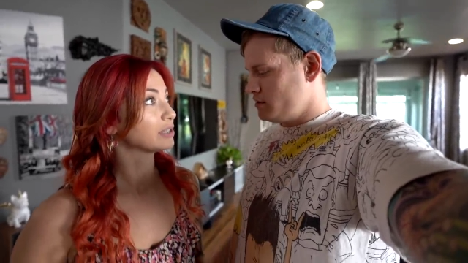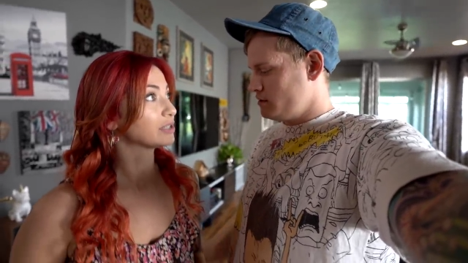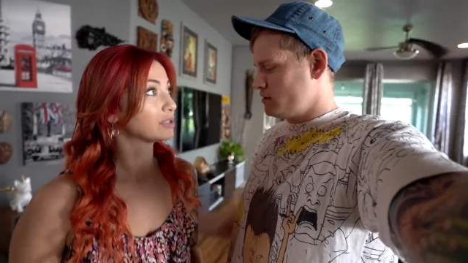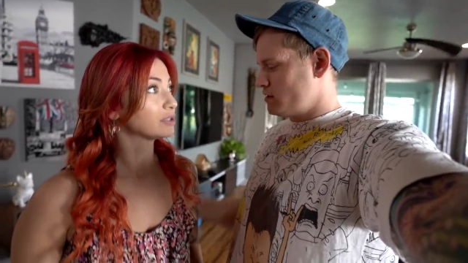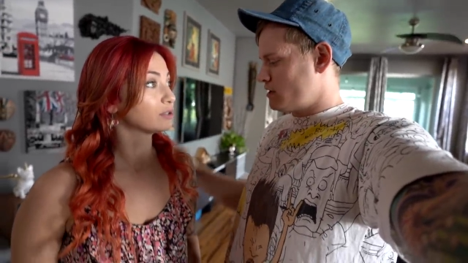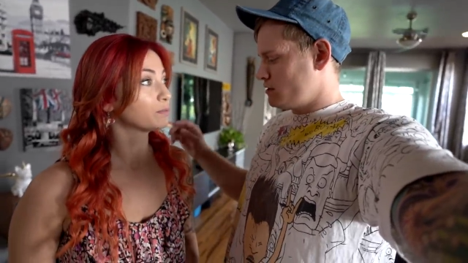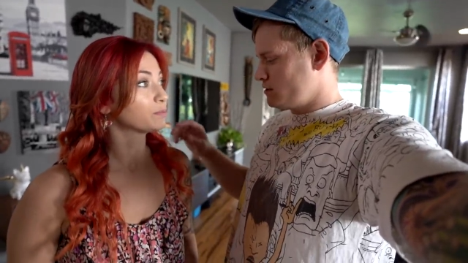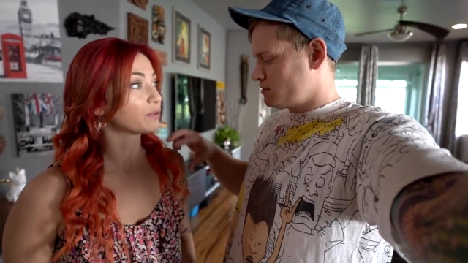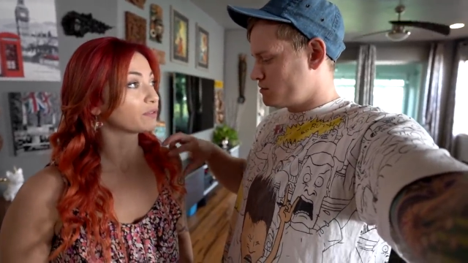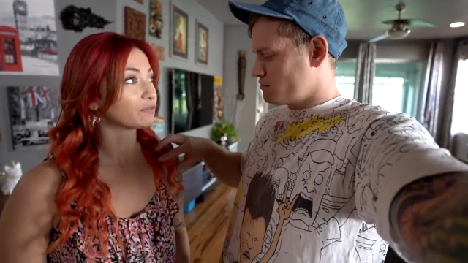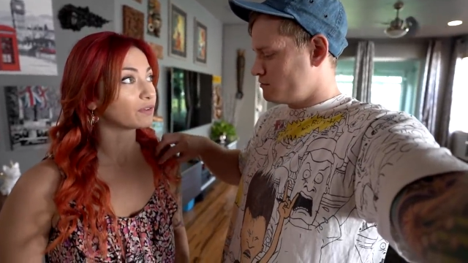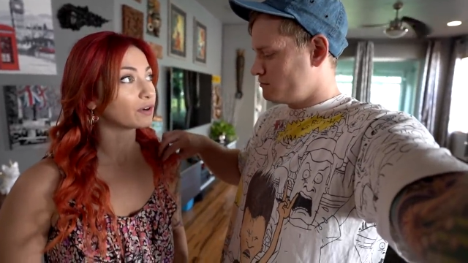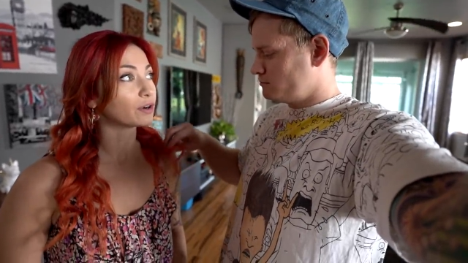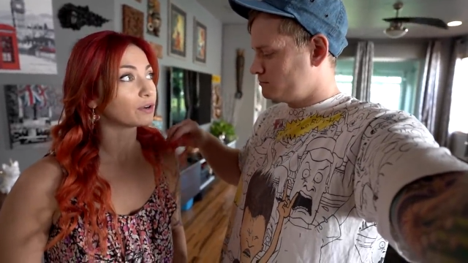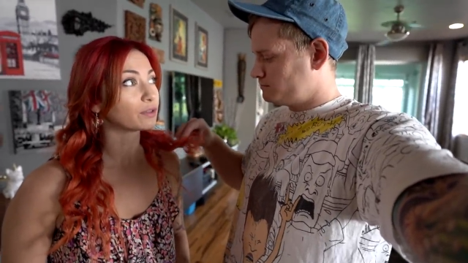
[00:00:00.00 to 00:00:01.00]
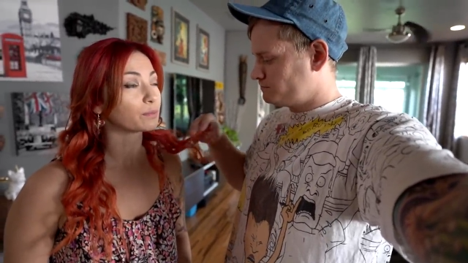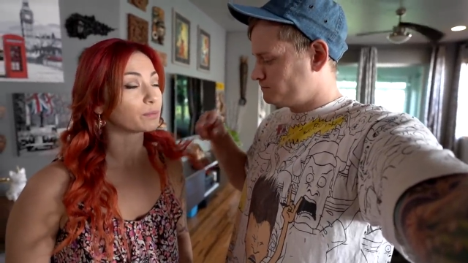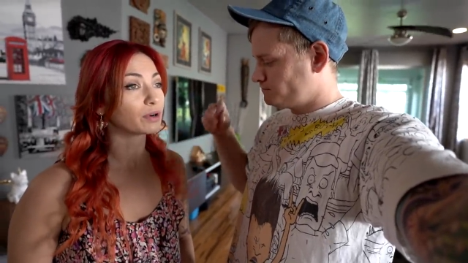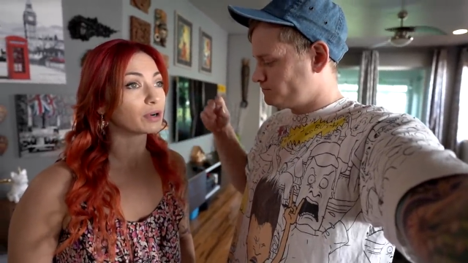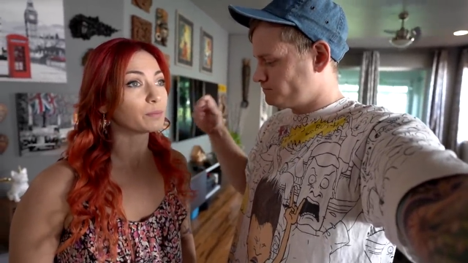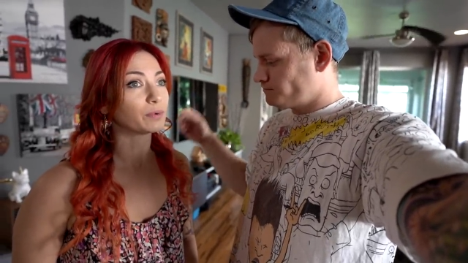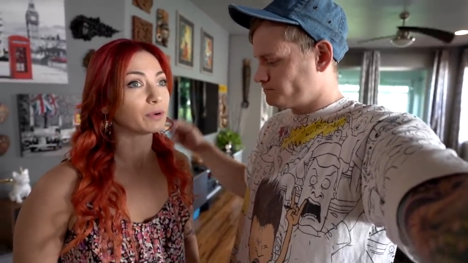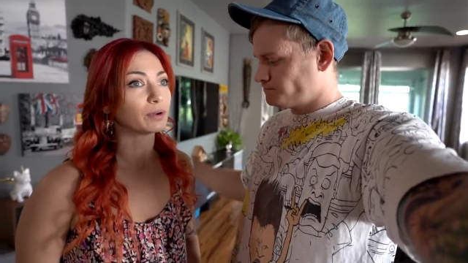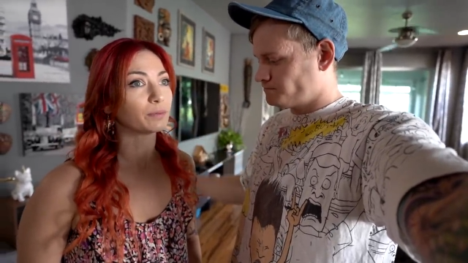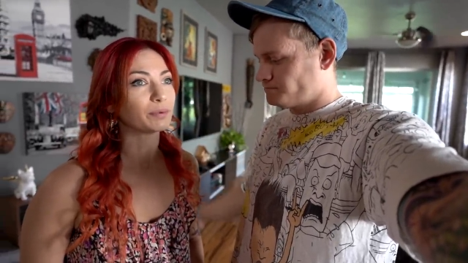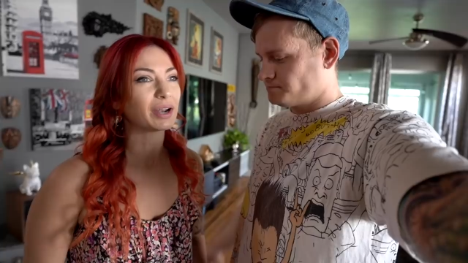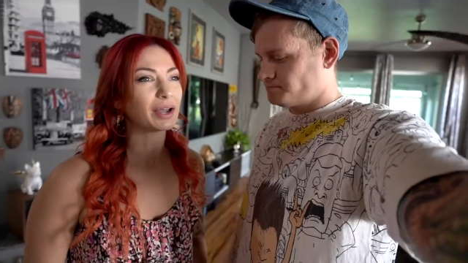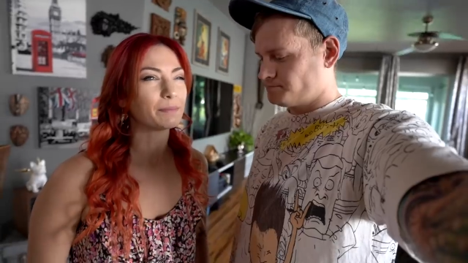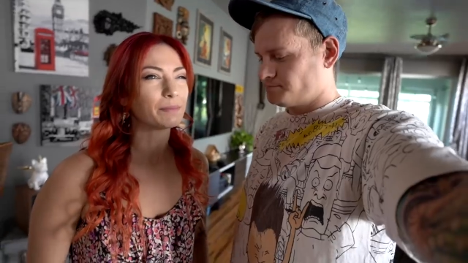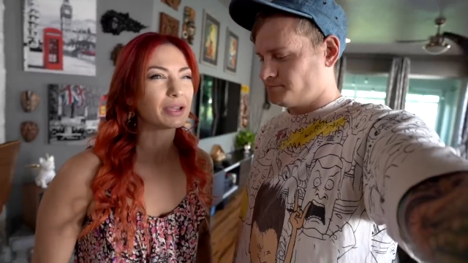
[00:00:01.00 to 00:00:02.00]
Speaker 1: I still I prefer cool. the purple,
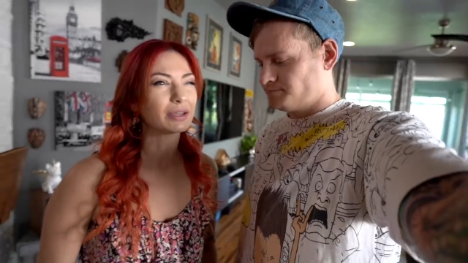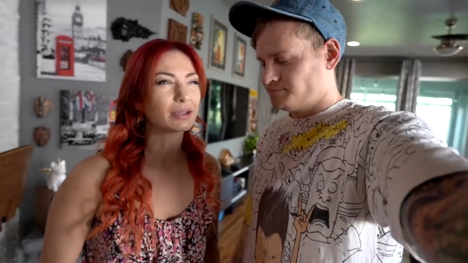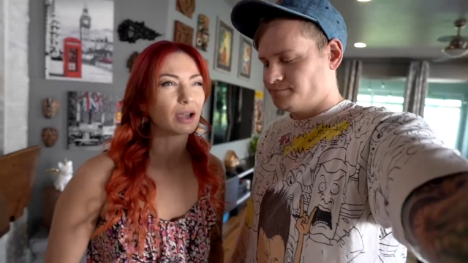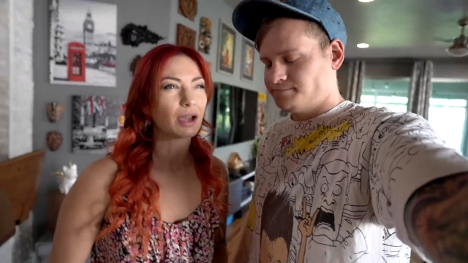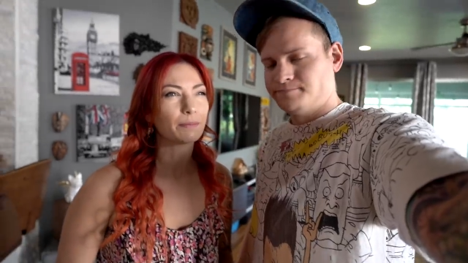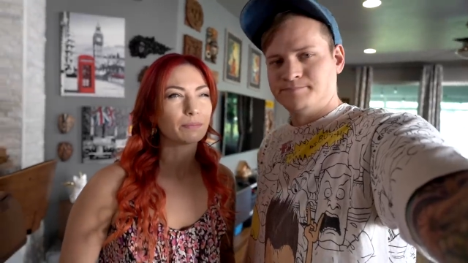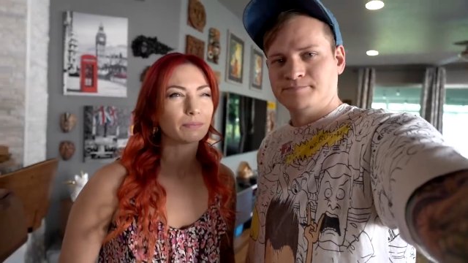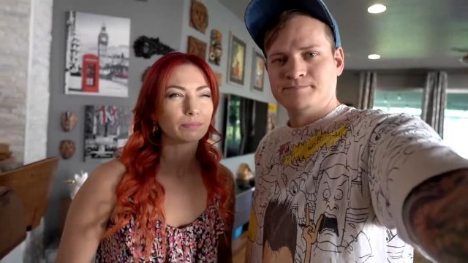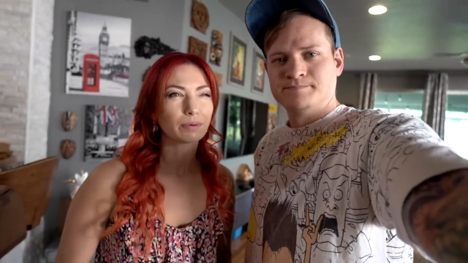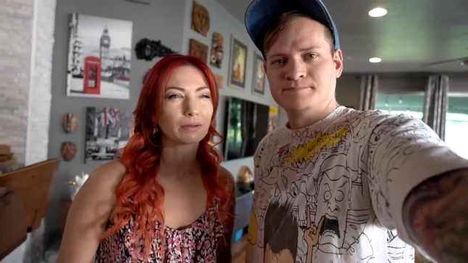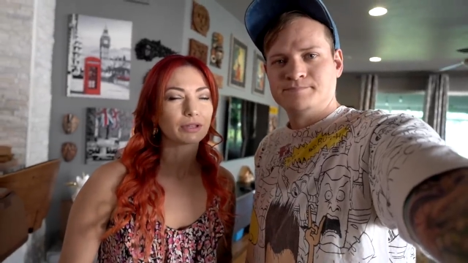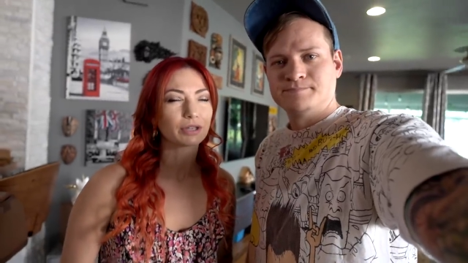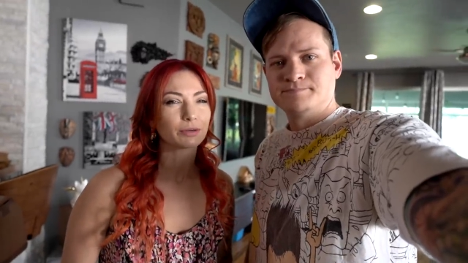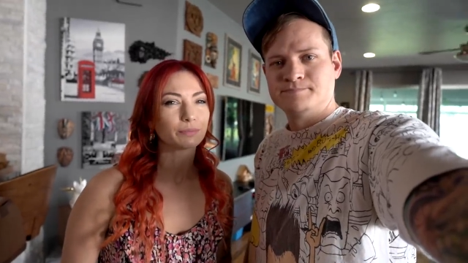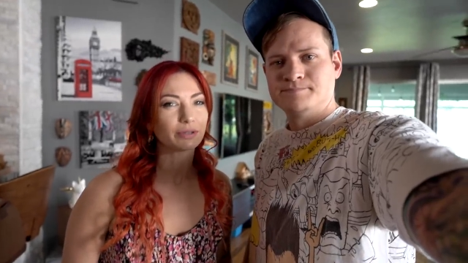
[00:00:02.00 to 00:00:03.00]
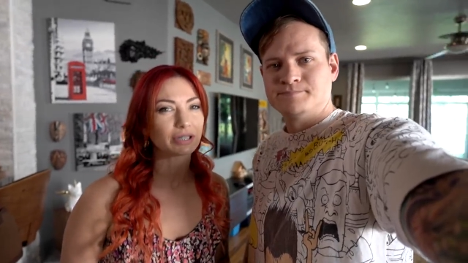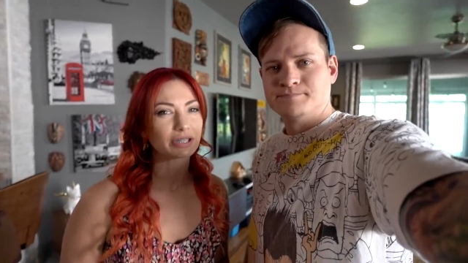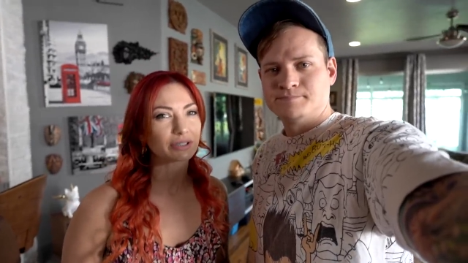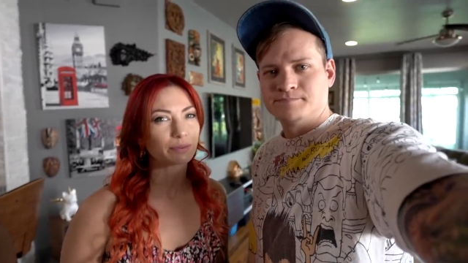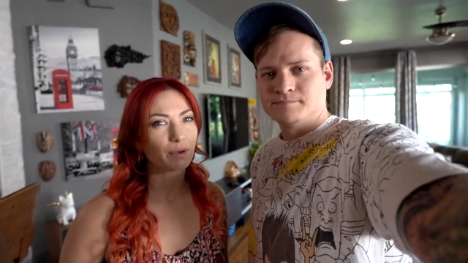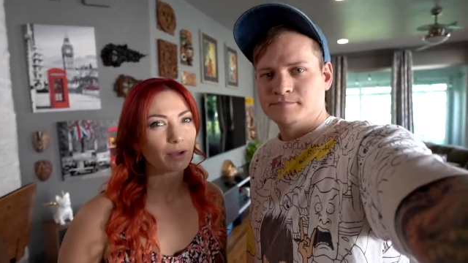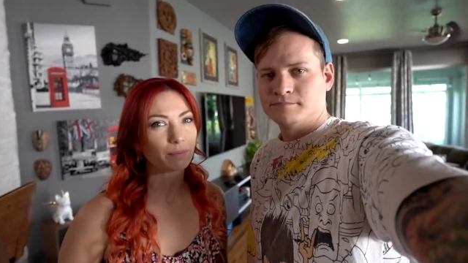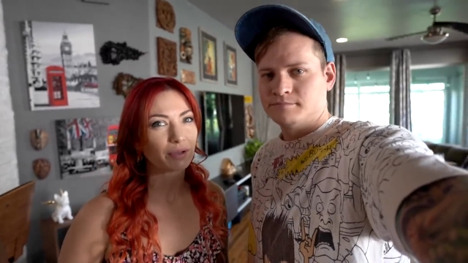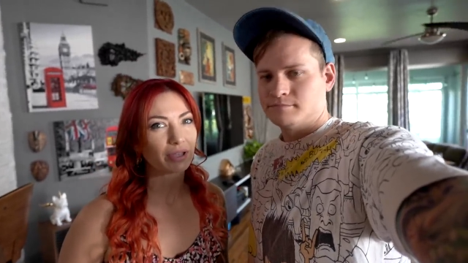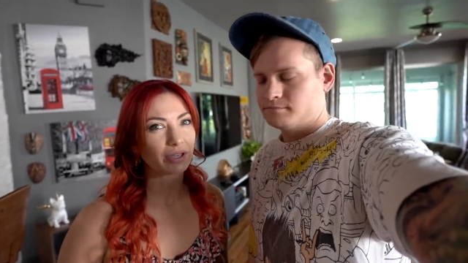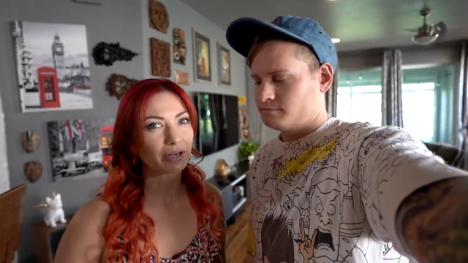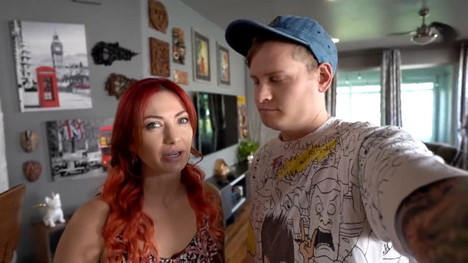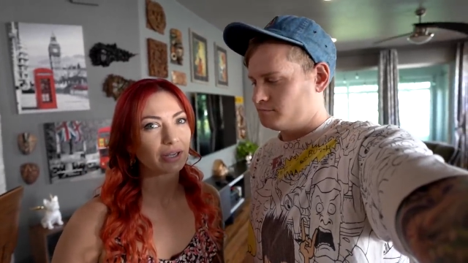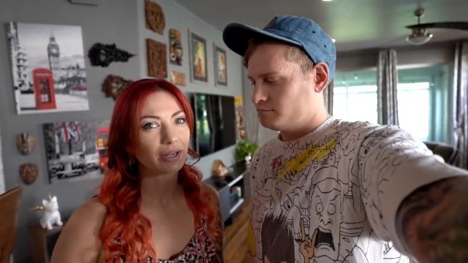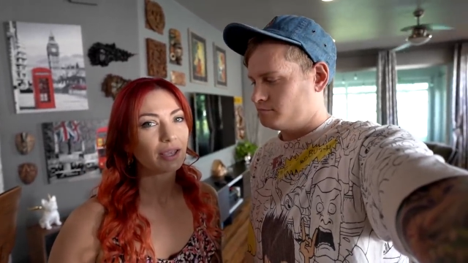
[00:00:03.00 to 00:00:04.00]
but I might I'm probably going to put like some hot
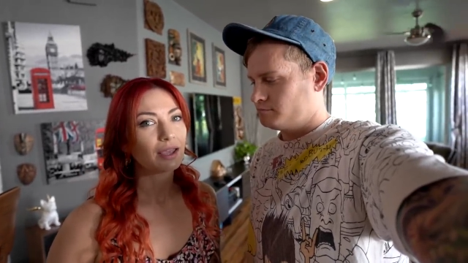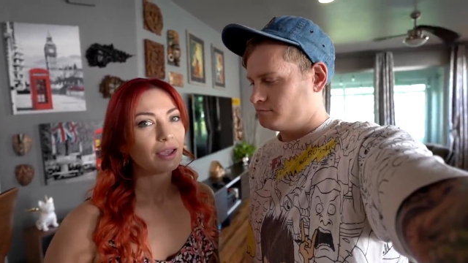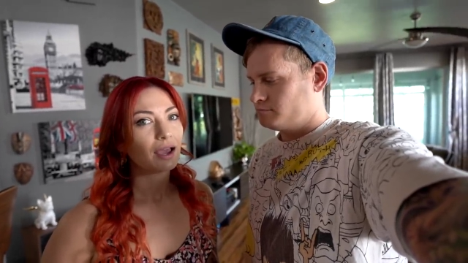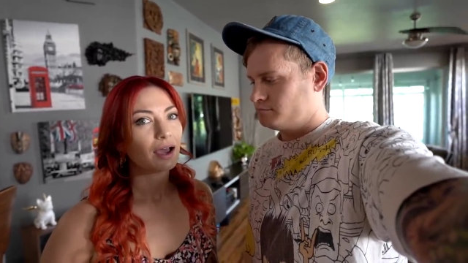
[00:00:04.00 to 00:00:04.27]
pink in it.